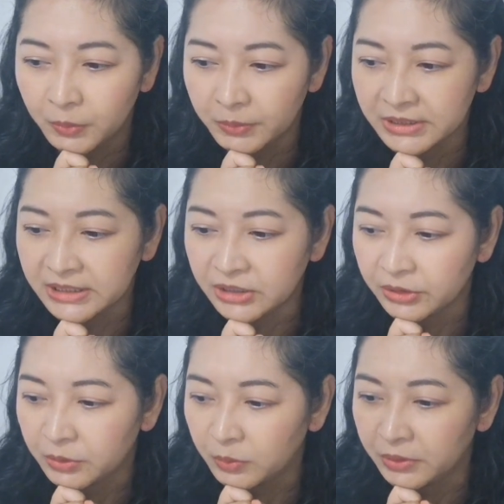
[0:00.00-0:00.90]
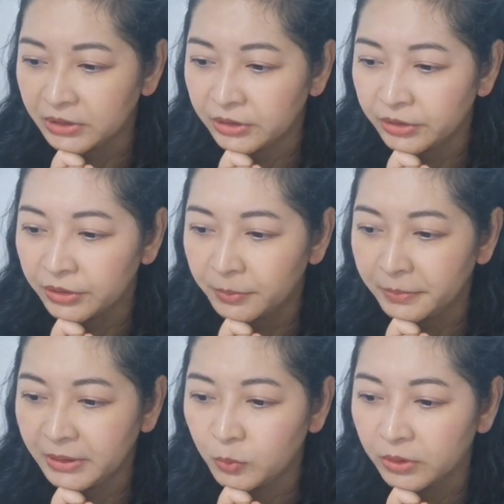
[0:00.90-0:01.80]
what's the other one? The other
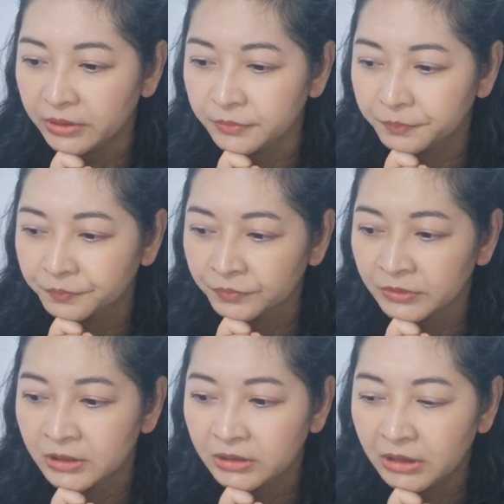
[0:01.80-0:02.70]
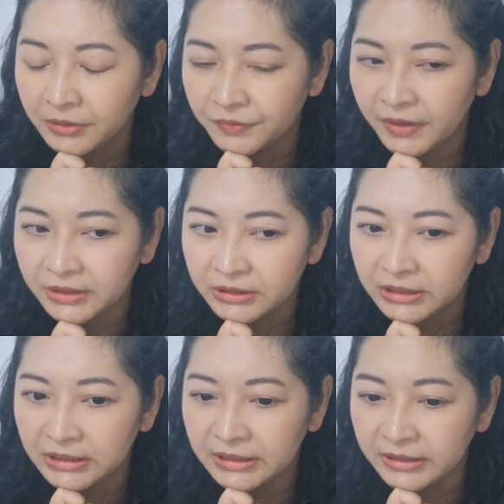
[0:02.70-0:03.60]
big one, not Van
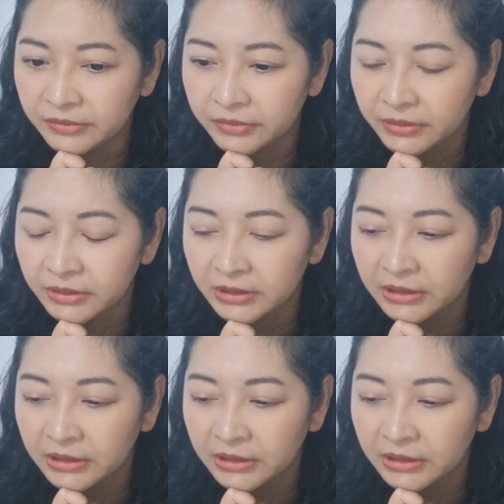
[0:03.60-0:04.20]
Cleef.